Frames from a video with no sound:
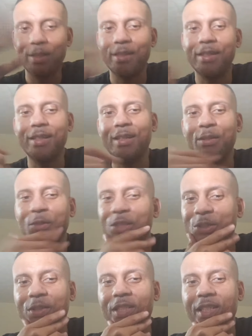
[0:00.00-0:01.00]
I wish
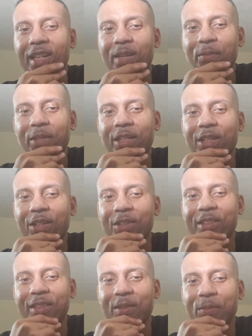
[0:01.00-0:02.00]
you would have came in here
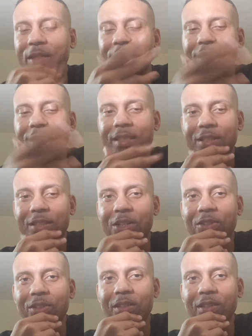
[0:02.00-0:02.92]
earlier, but it's all.